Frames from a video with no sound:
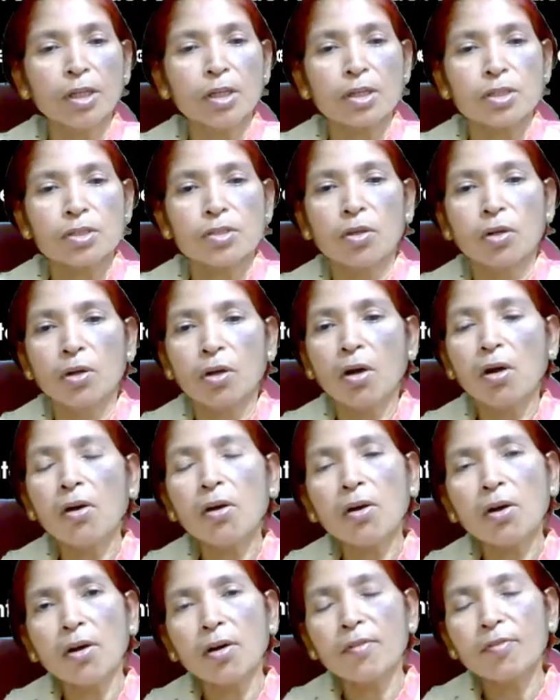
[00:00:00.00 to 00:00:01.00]
So
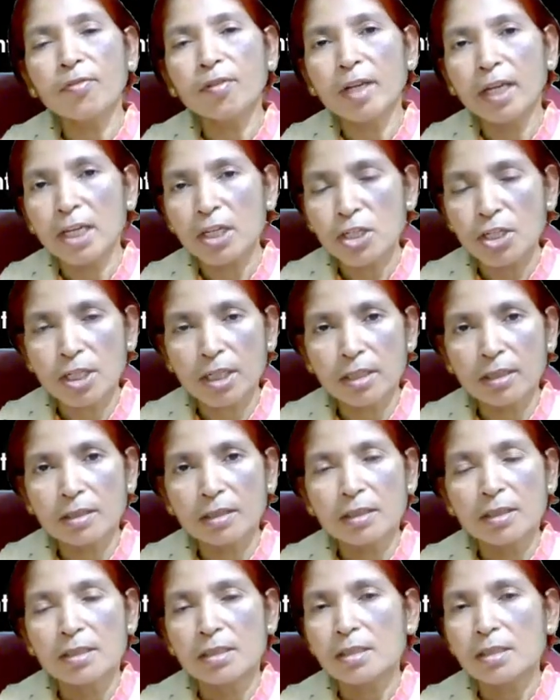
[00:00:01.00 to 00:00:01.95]
law of nation